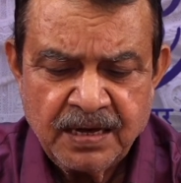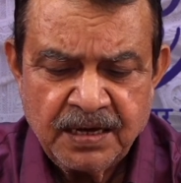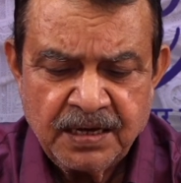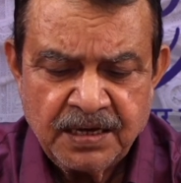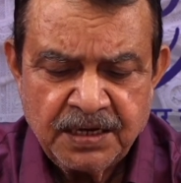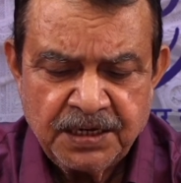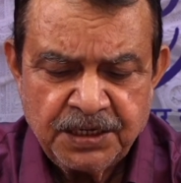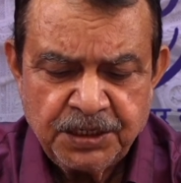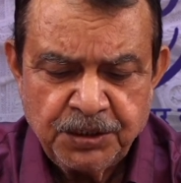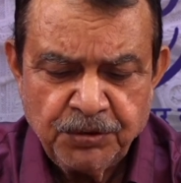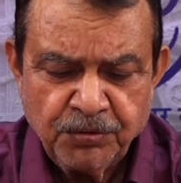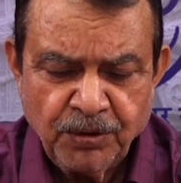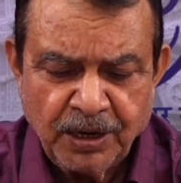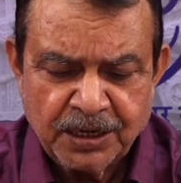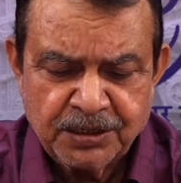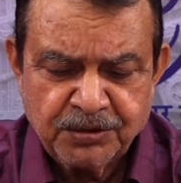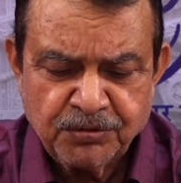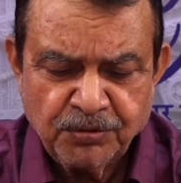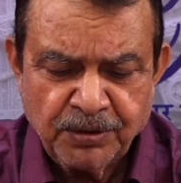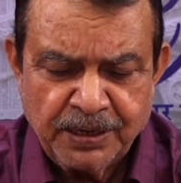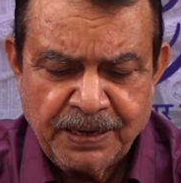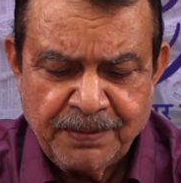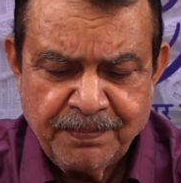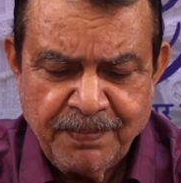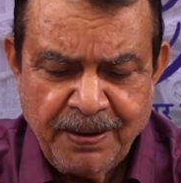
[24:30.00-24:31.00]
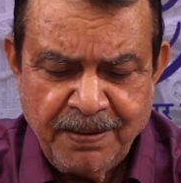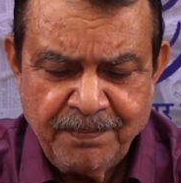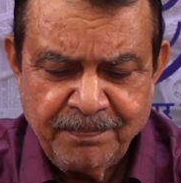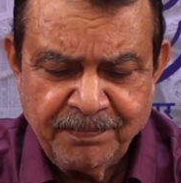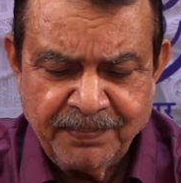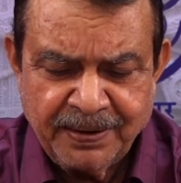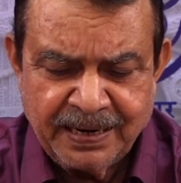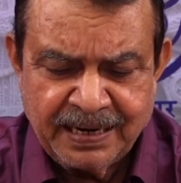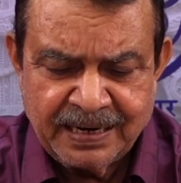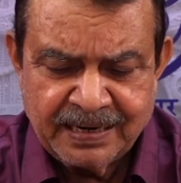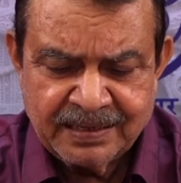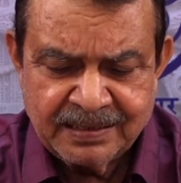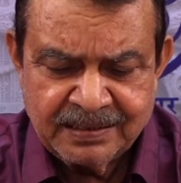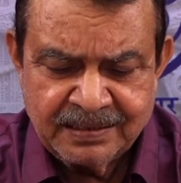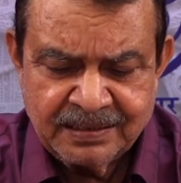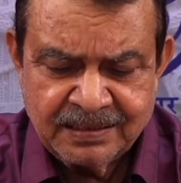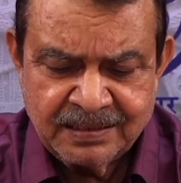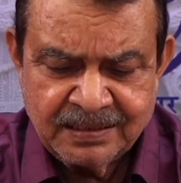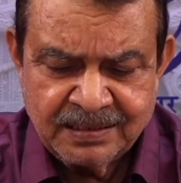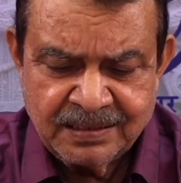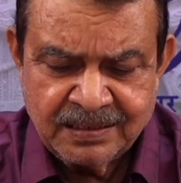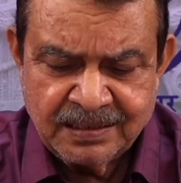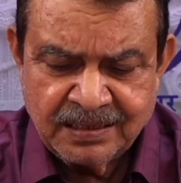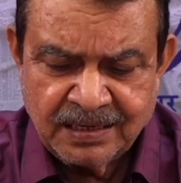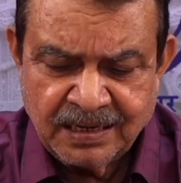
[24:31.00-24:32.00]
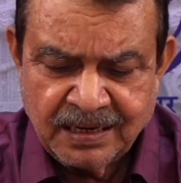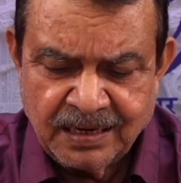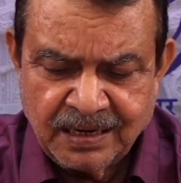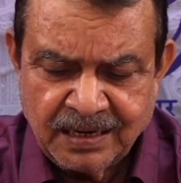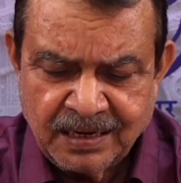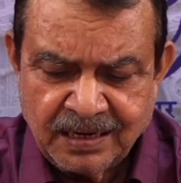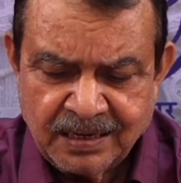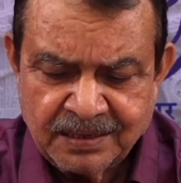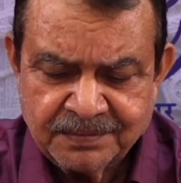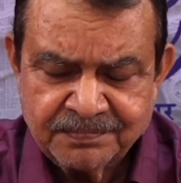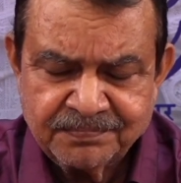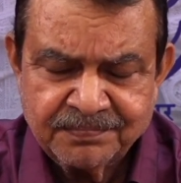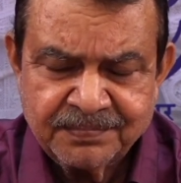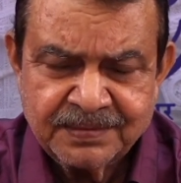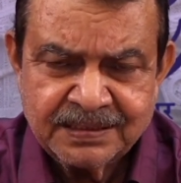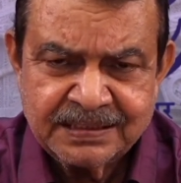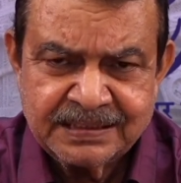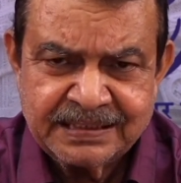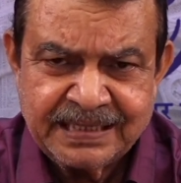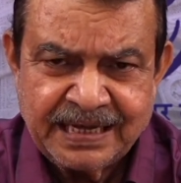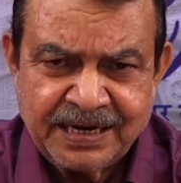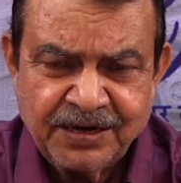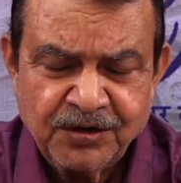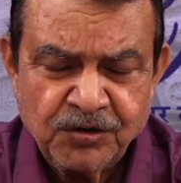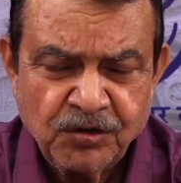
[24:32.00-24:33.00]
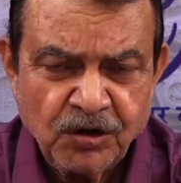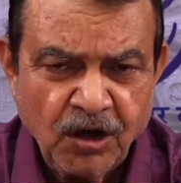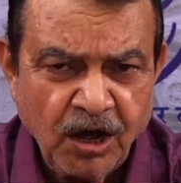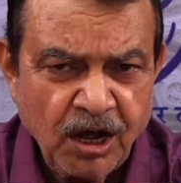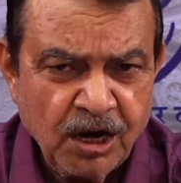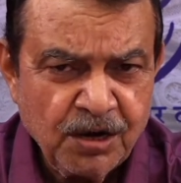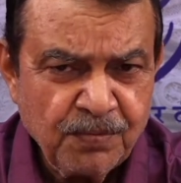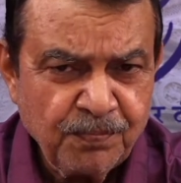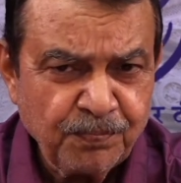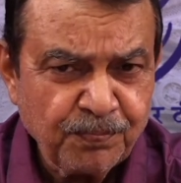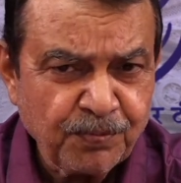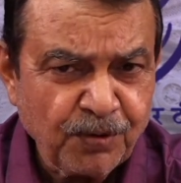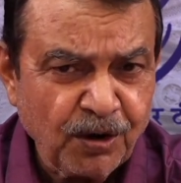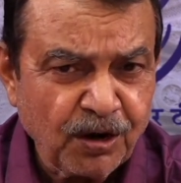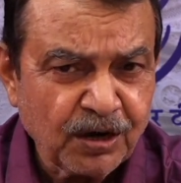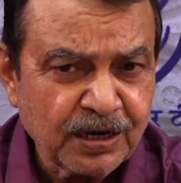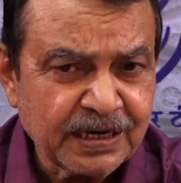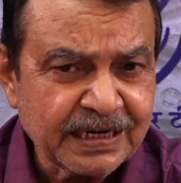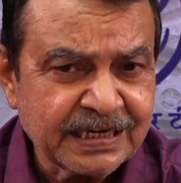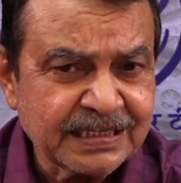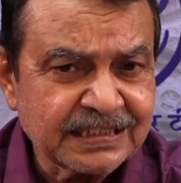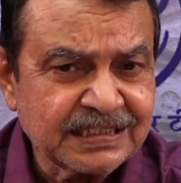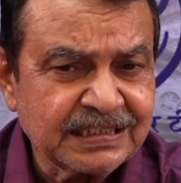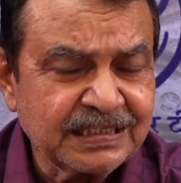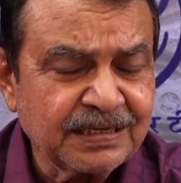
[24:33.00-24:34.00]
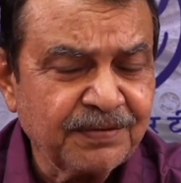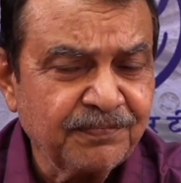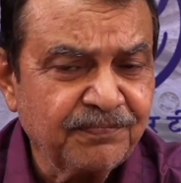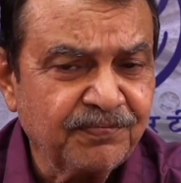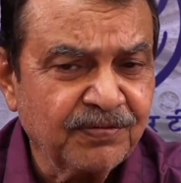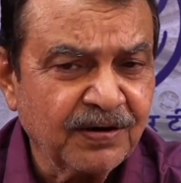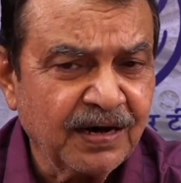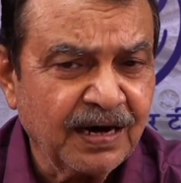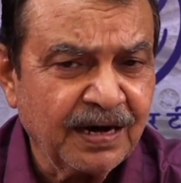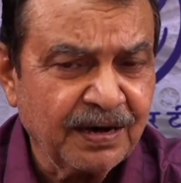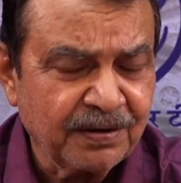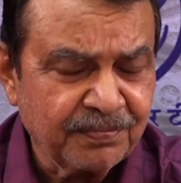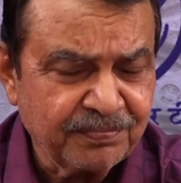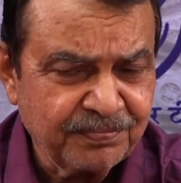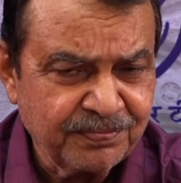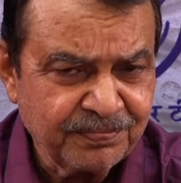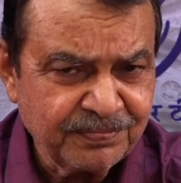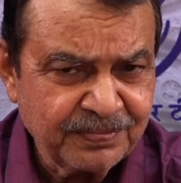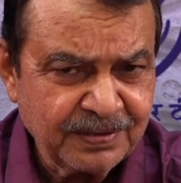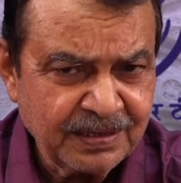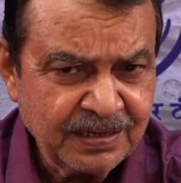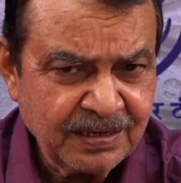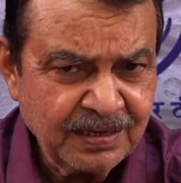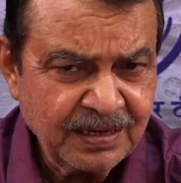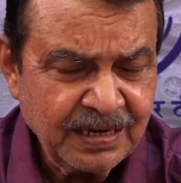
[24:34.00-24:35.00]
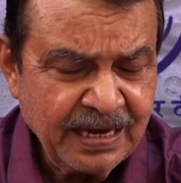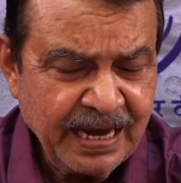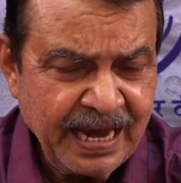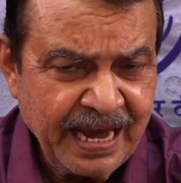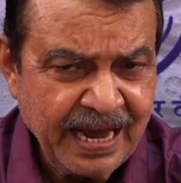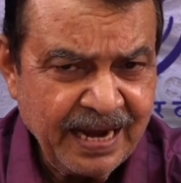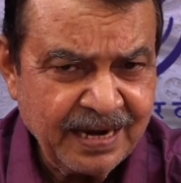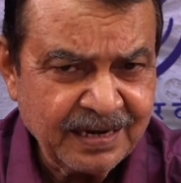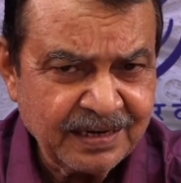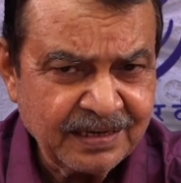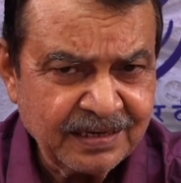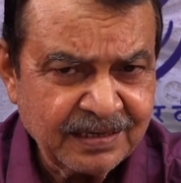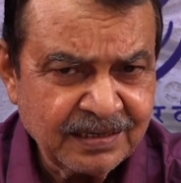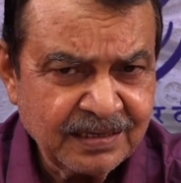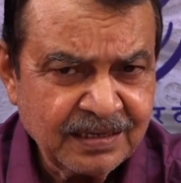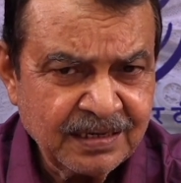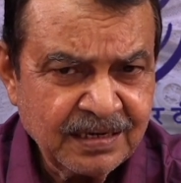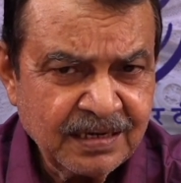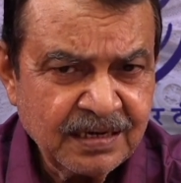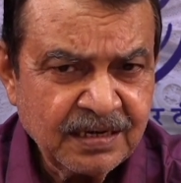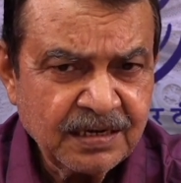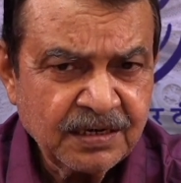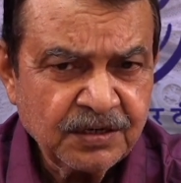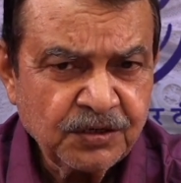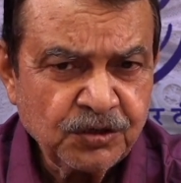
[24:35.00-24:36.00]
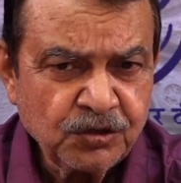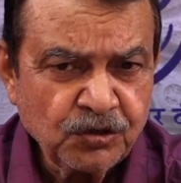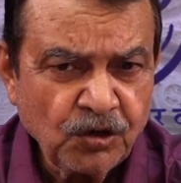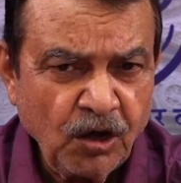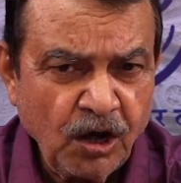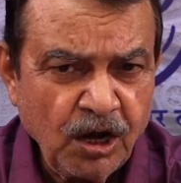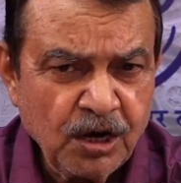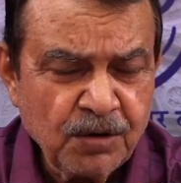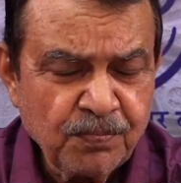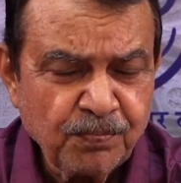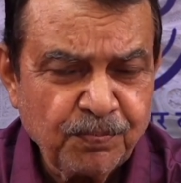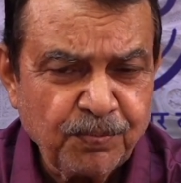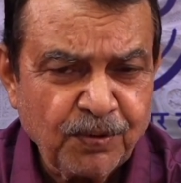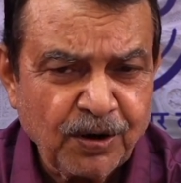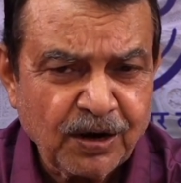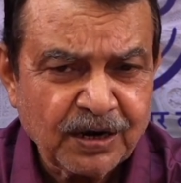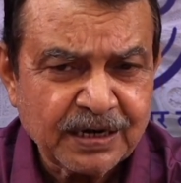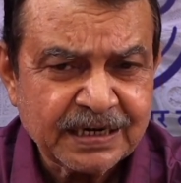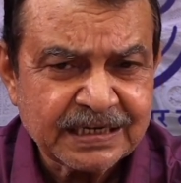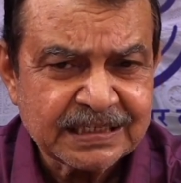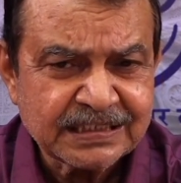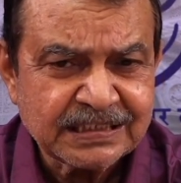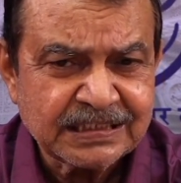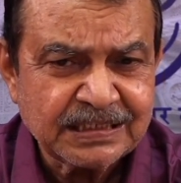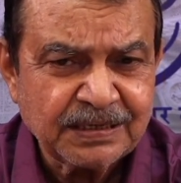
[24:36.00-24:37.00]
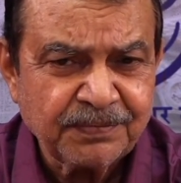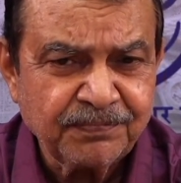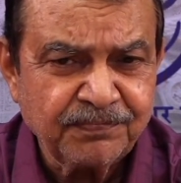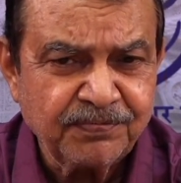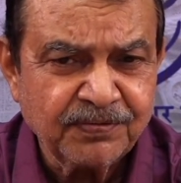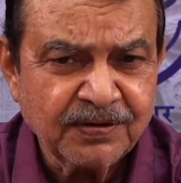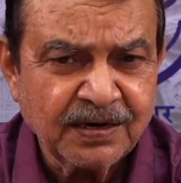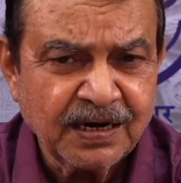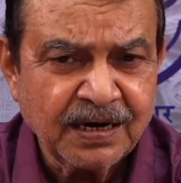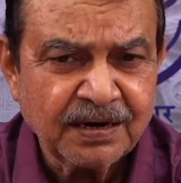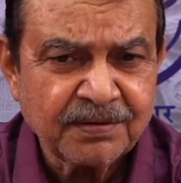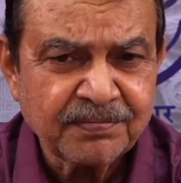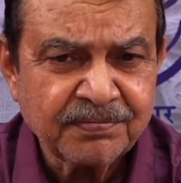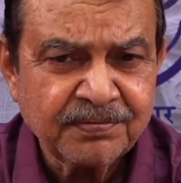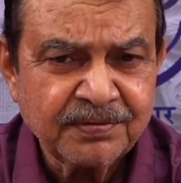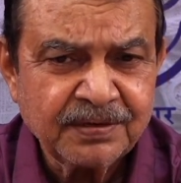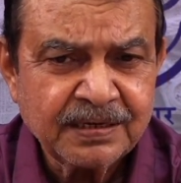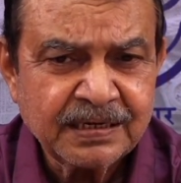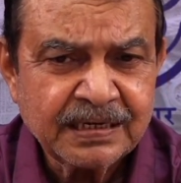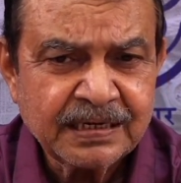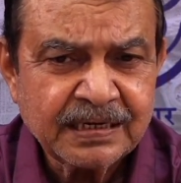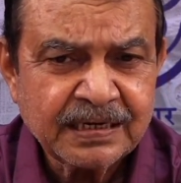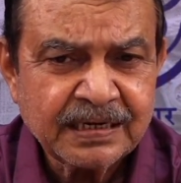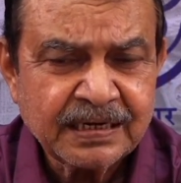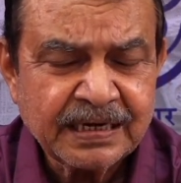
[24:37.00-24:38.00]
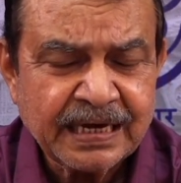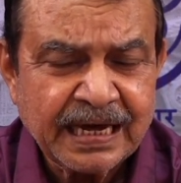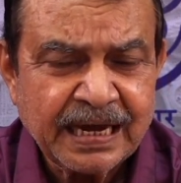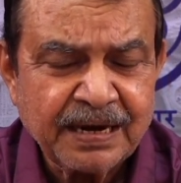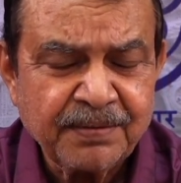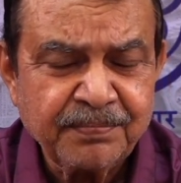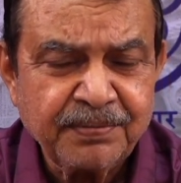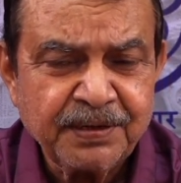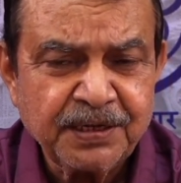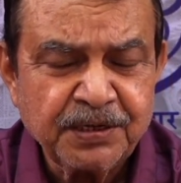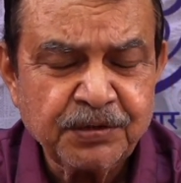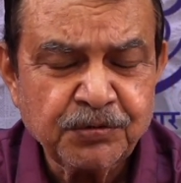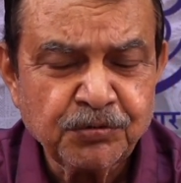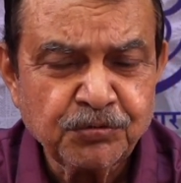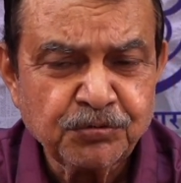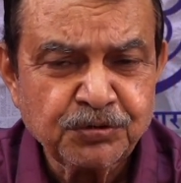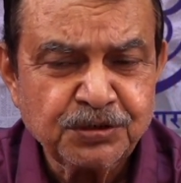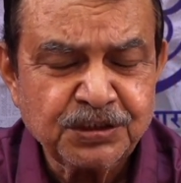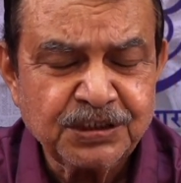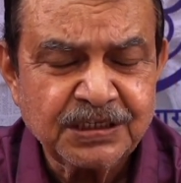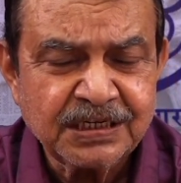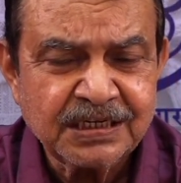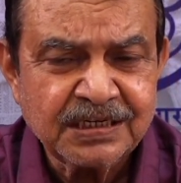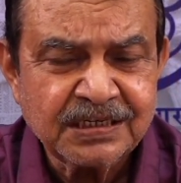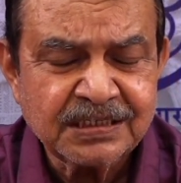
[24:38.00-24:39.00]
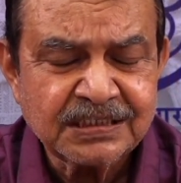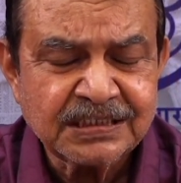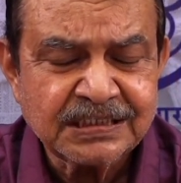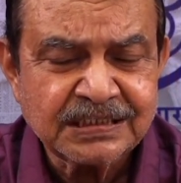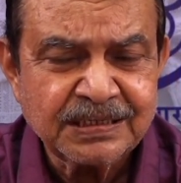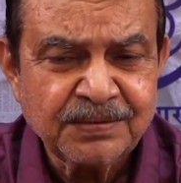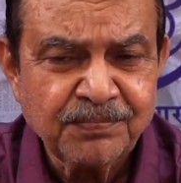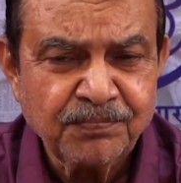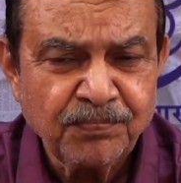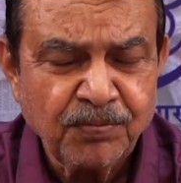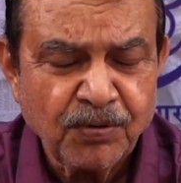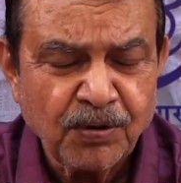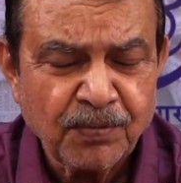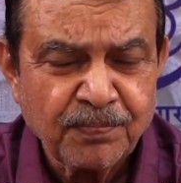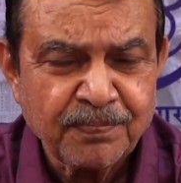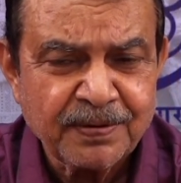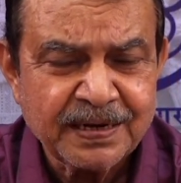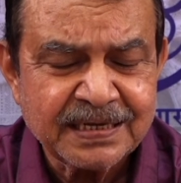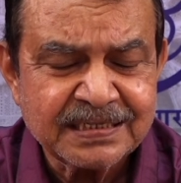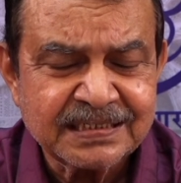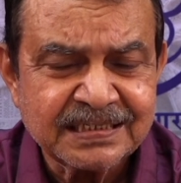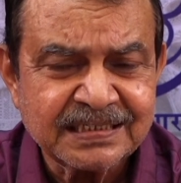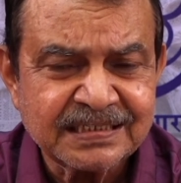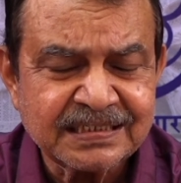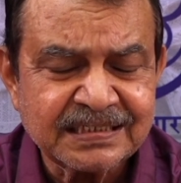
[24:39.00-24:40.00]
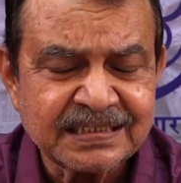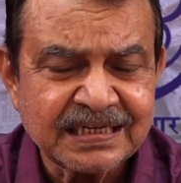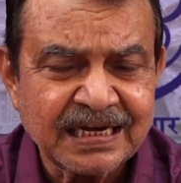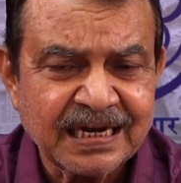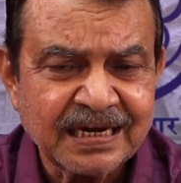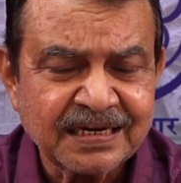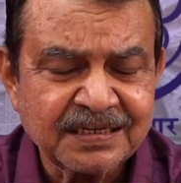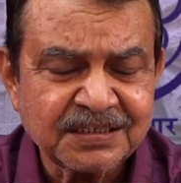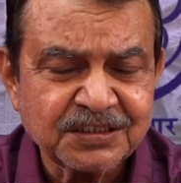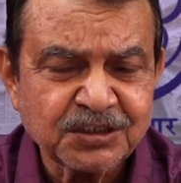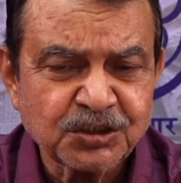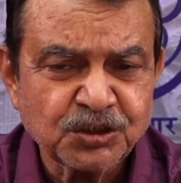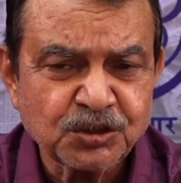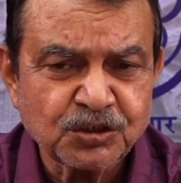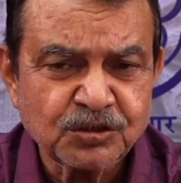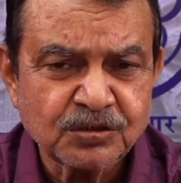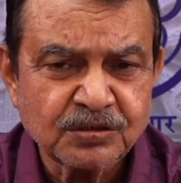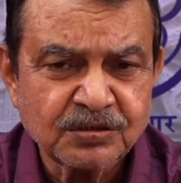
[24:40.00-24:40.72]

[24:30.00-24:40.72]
you are to remember the non-progressive verb, and non-progressive verb can be used in simple present tense.